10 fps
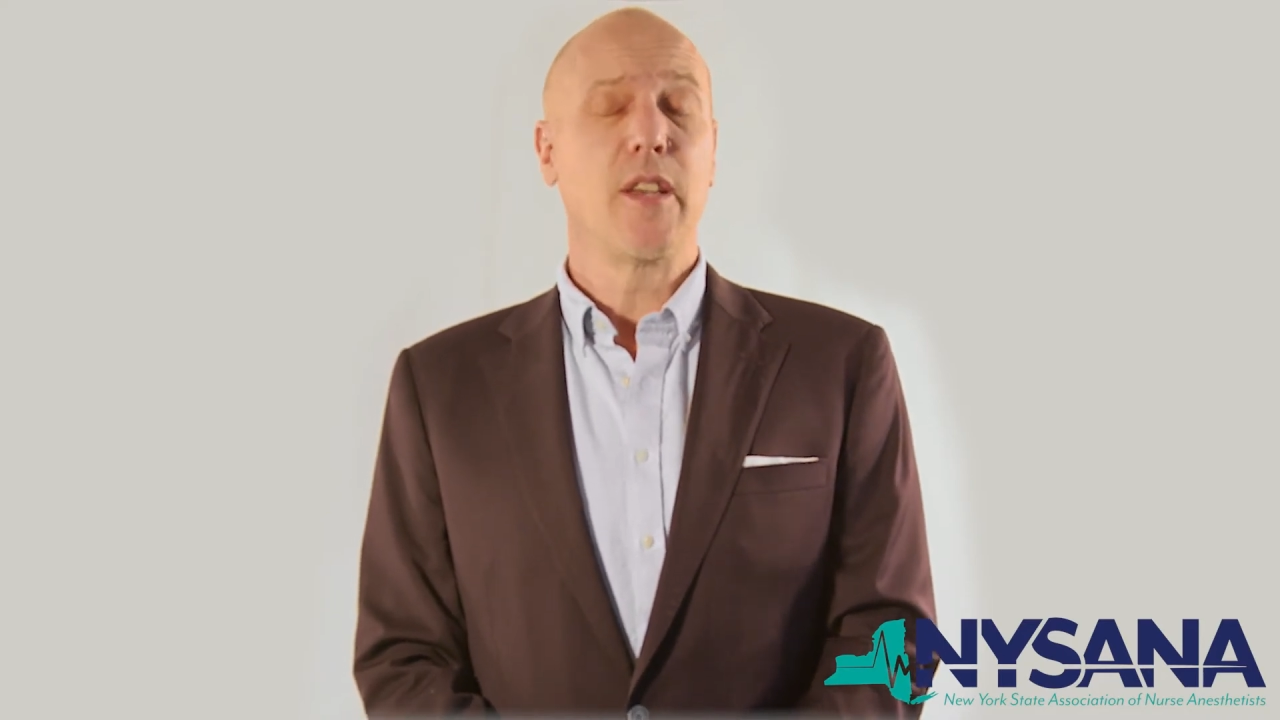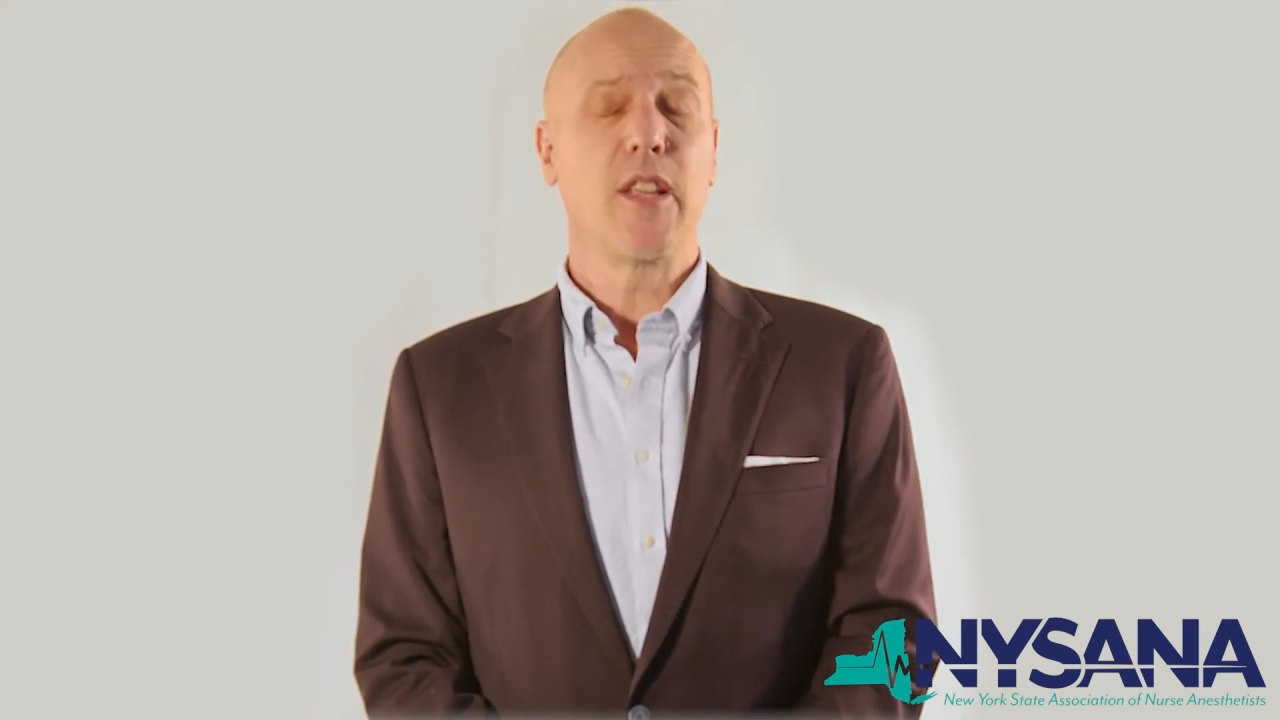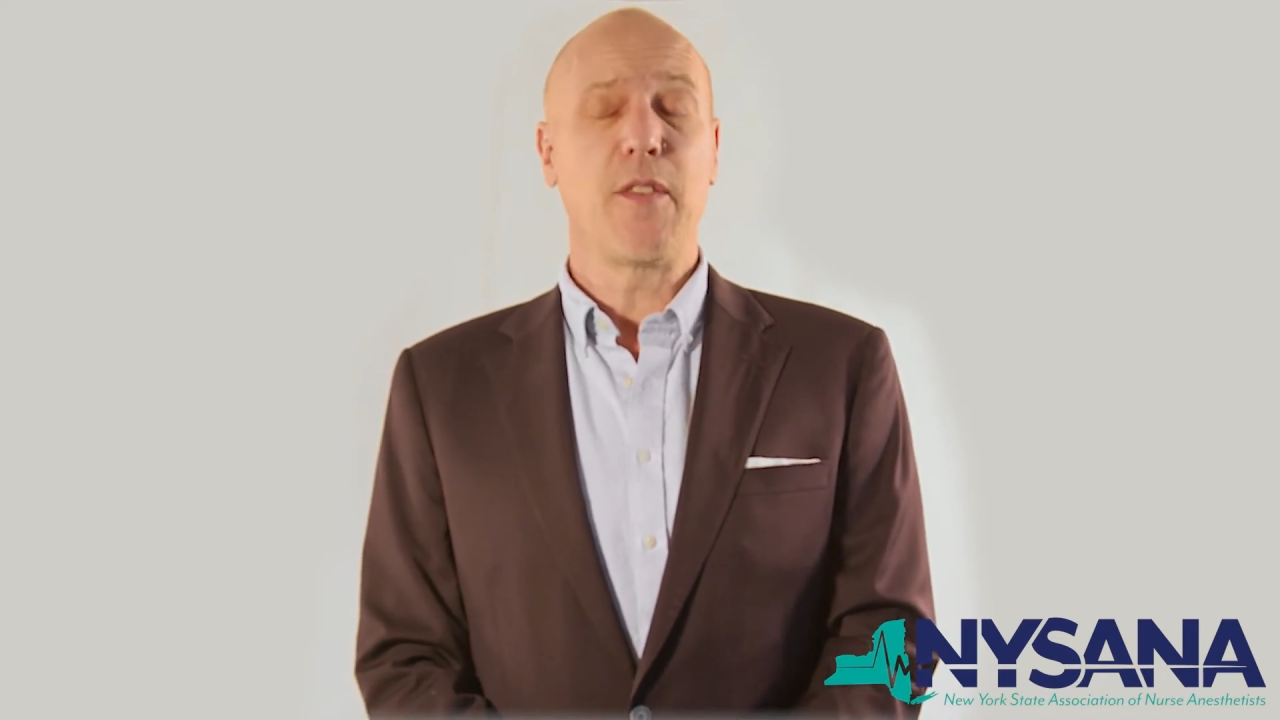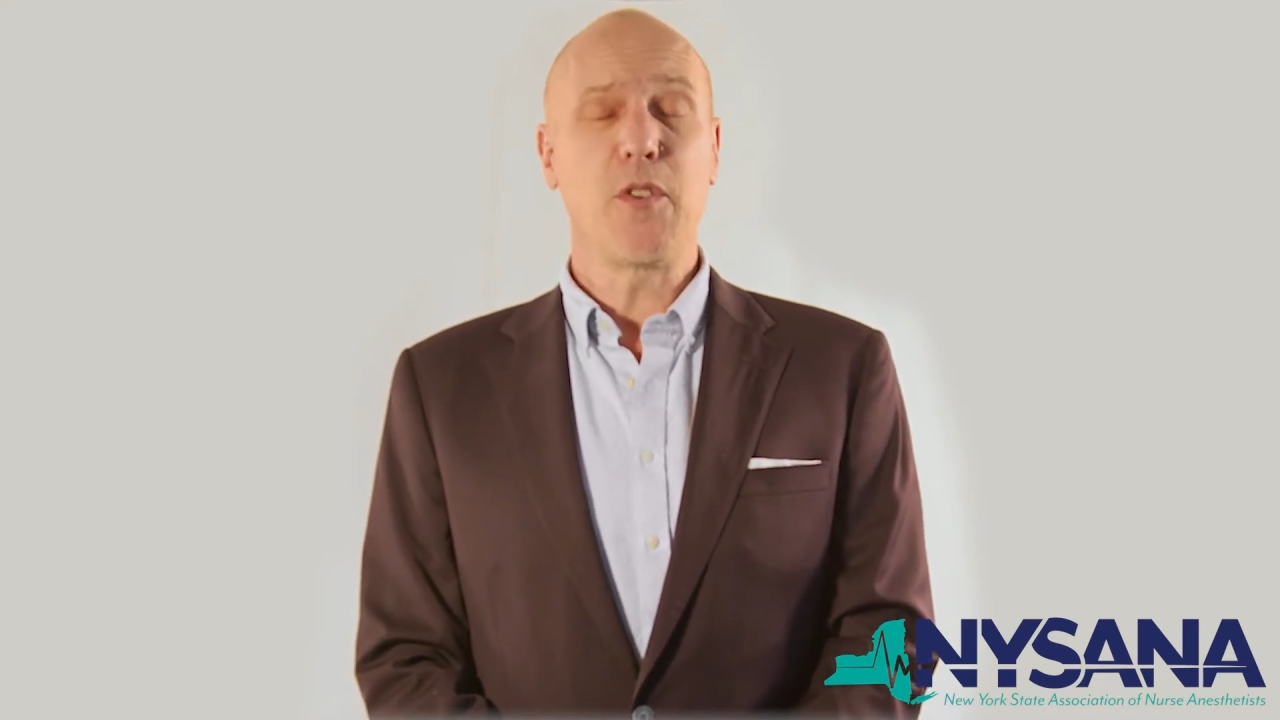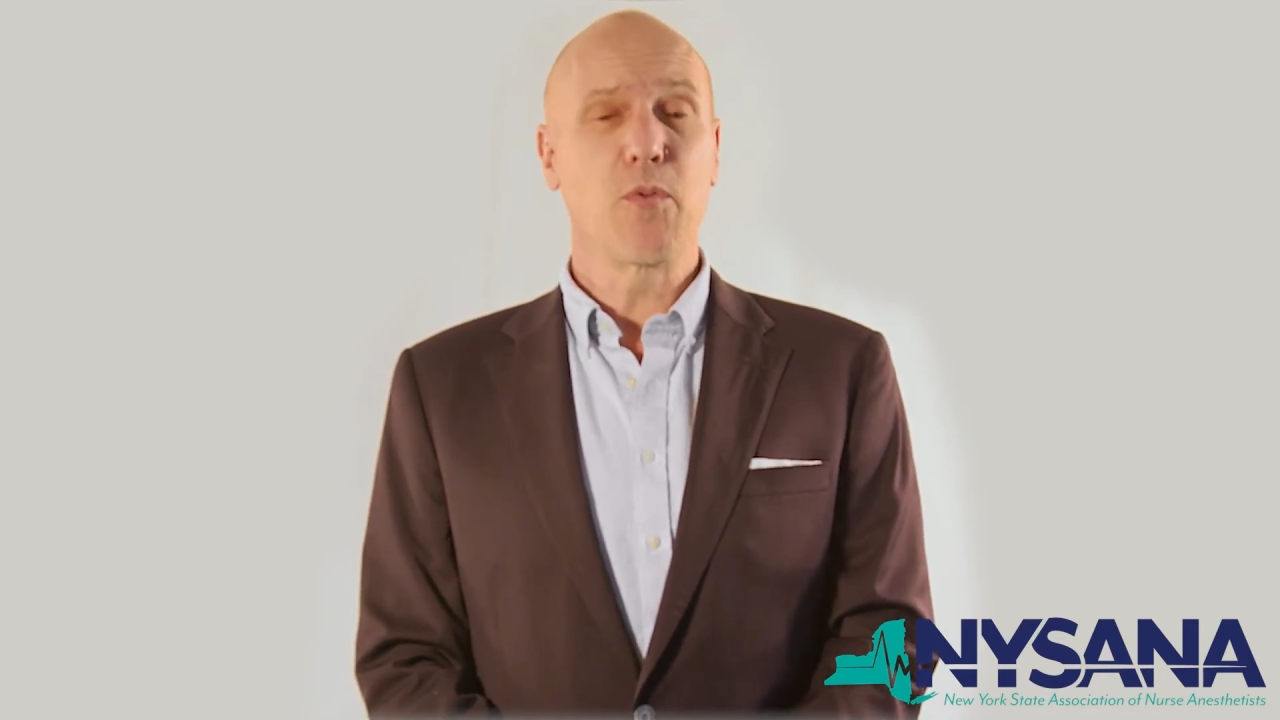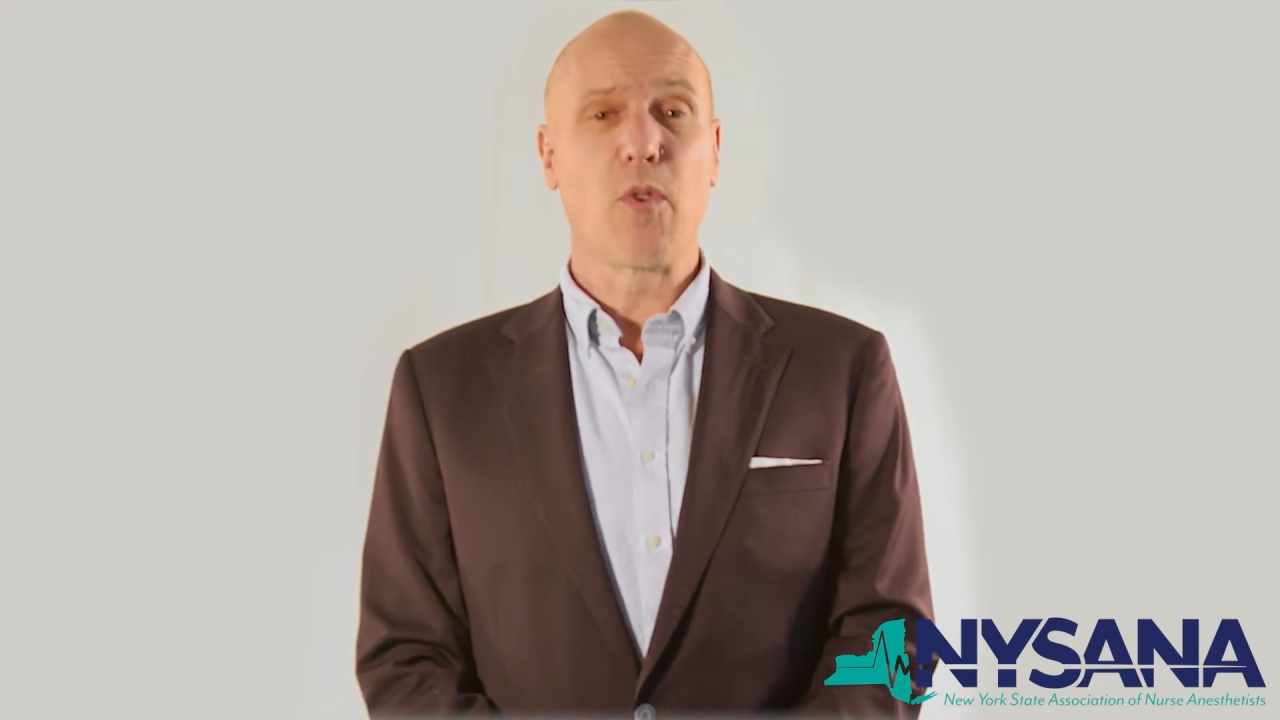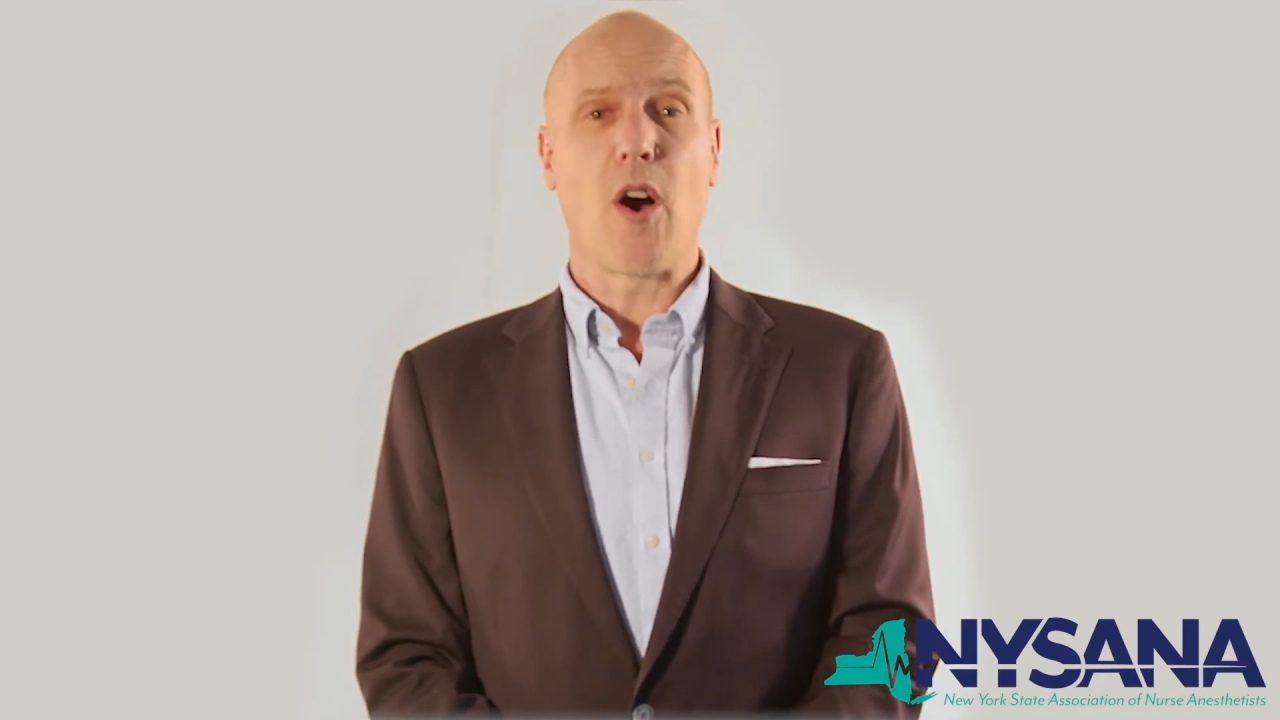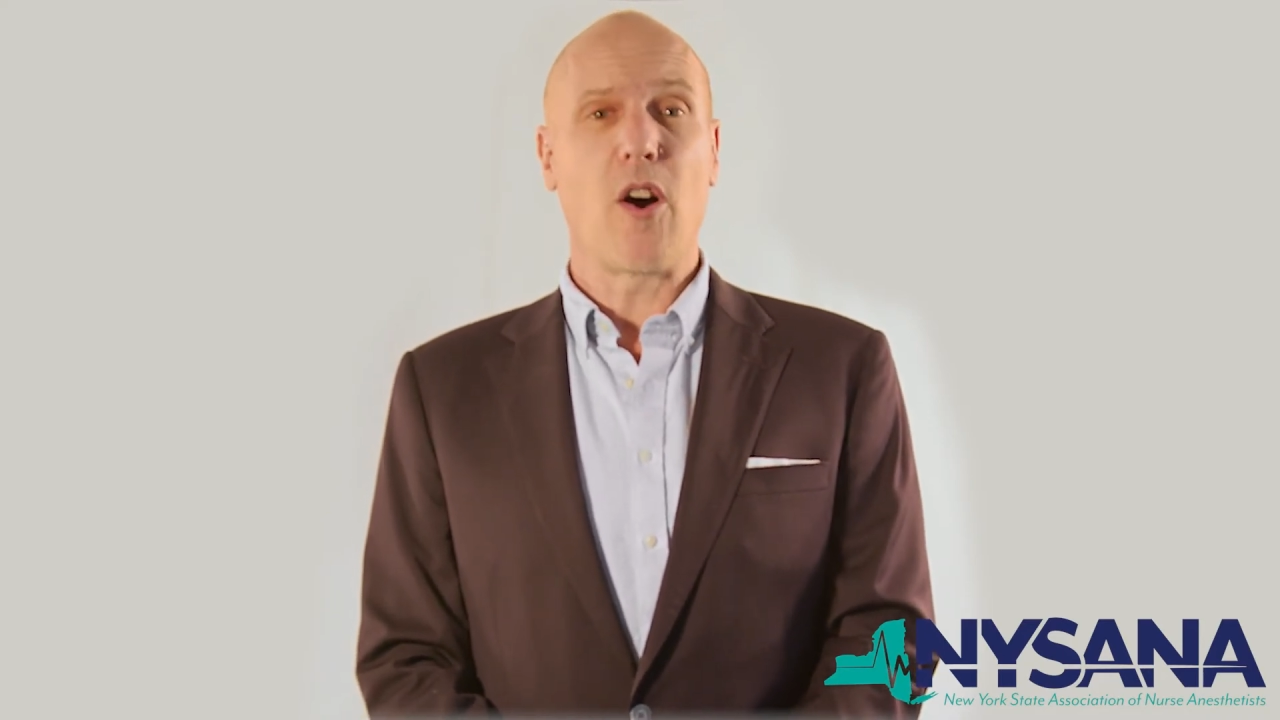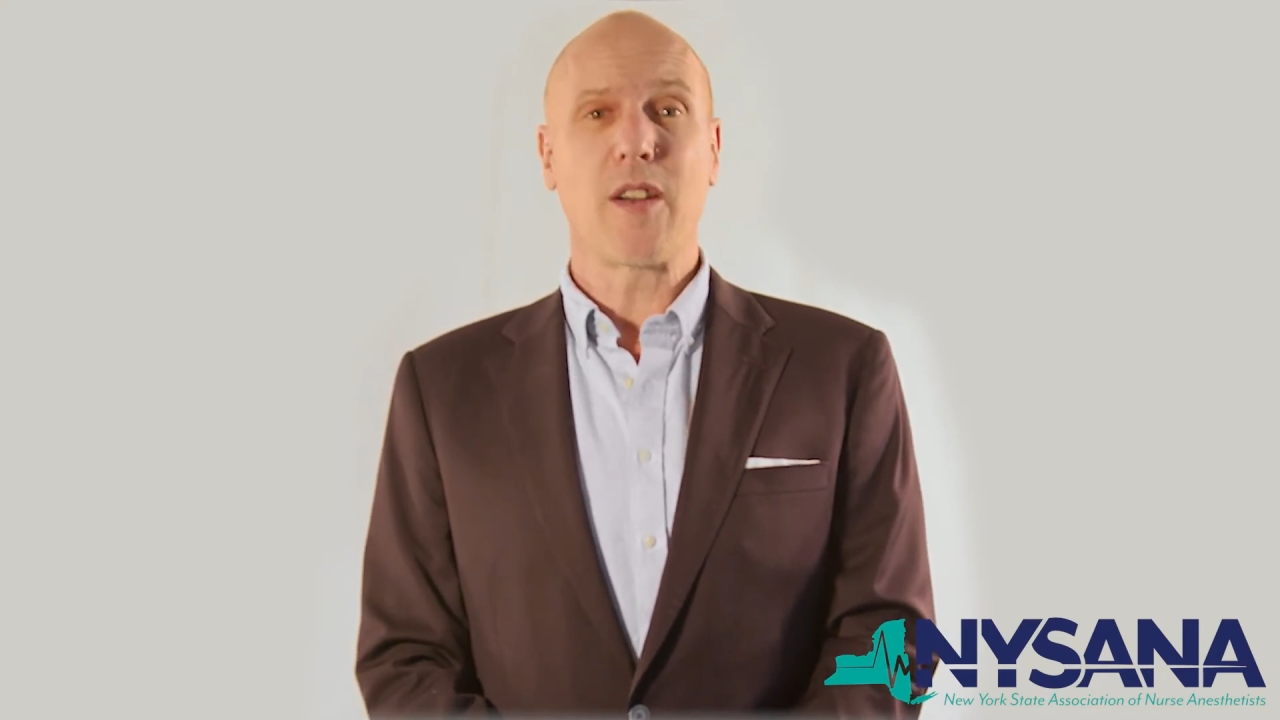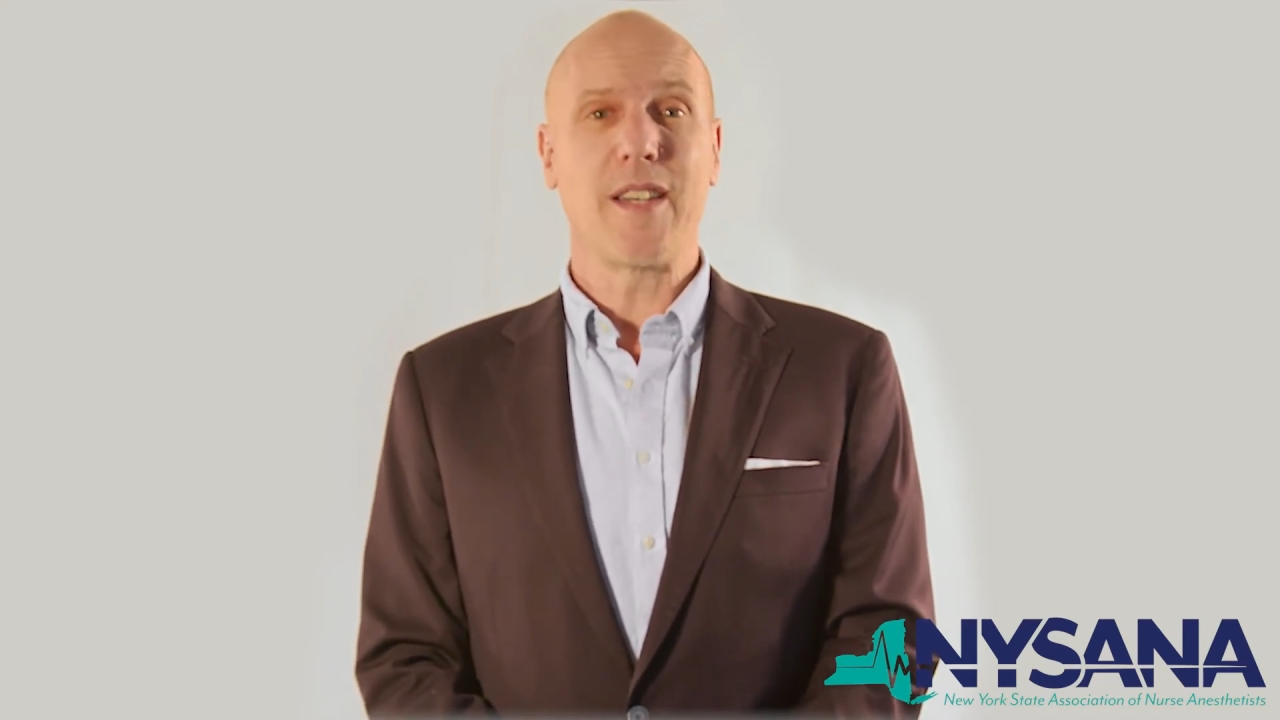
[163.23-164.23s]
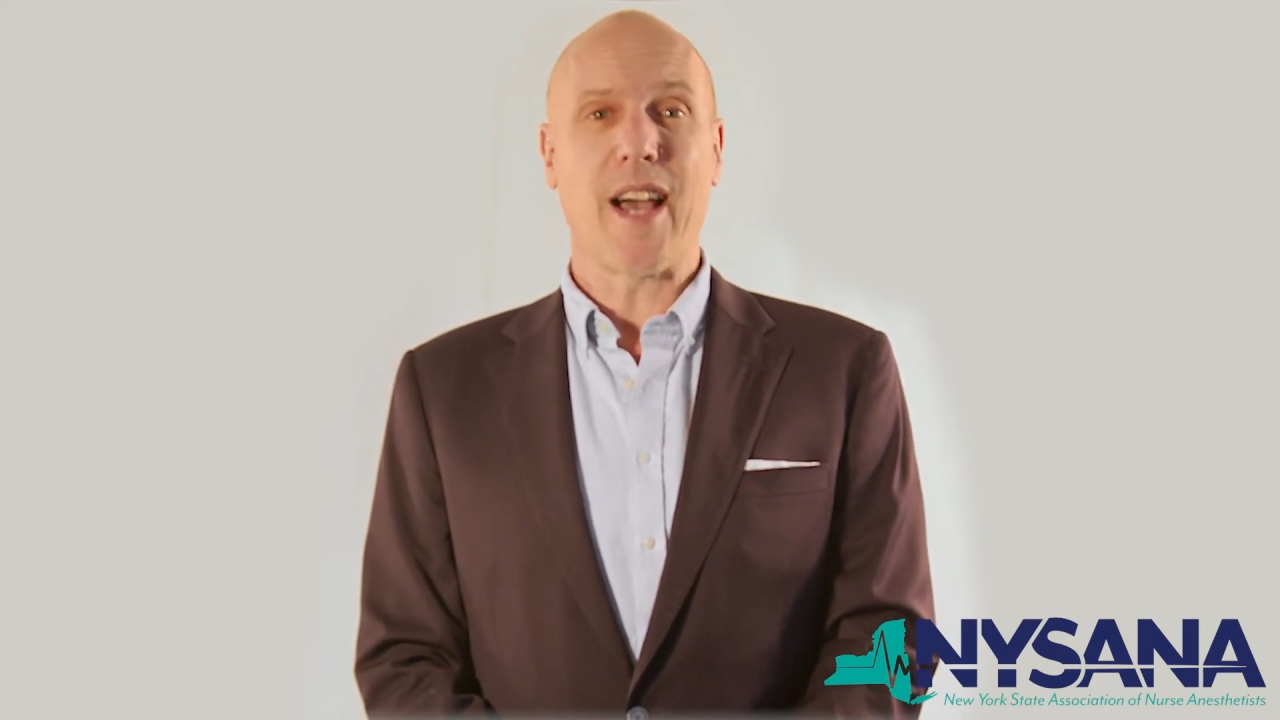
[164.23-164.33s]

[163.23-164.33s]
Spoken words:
If you're wrong